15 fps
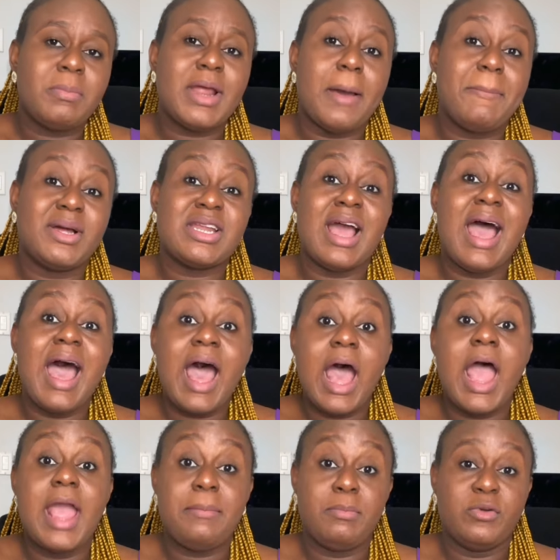about how
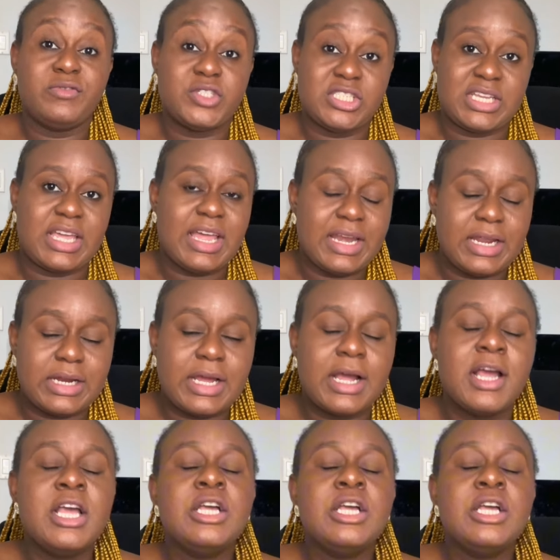I moved to Canada.